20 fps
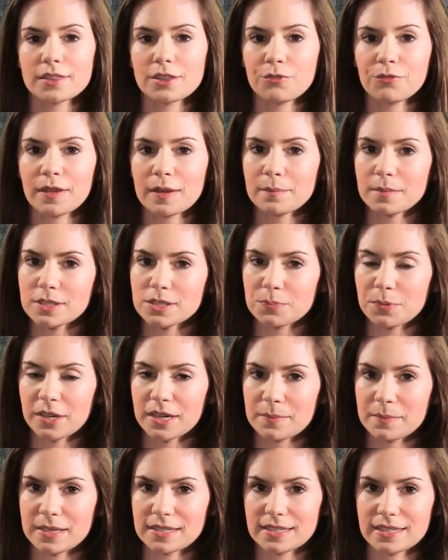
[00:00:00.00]
The family's
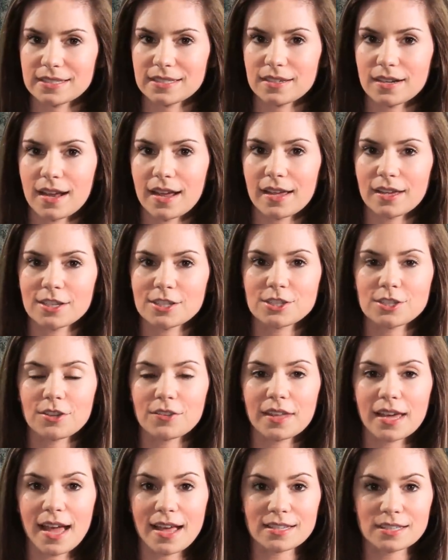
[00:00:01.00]
pretty busy tonight,
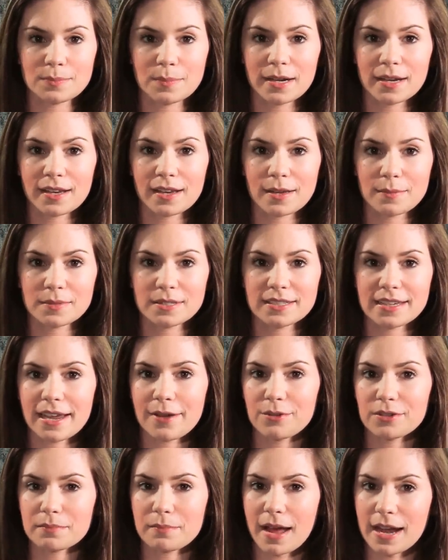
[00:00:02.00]
so they asked me to come
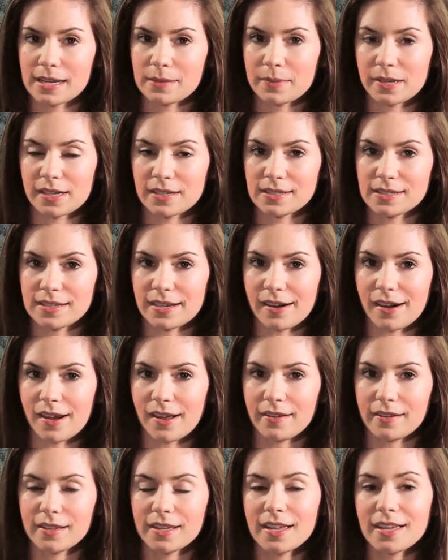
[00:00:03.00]
stay with Matty B and Sarah.